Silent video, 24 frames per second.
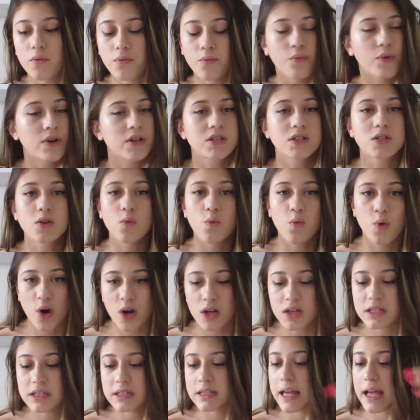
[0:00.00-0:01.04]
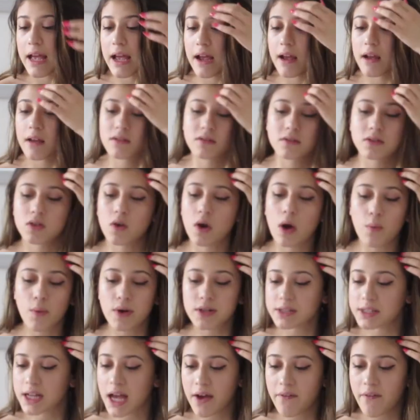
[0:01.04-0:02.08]
was the worst thing. So I
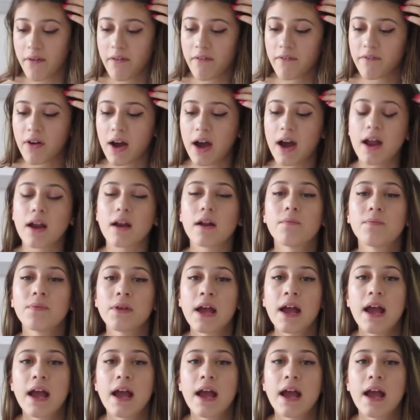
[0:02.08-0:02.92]
wasn't having fun.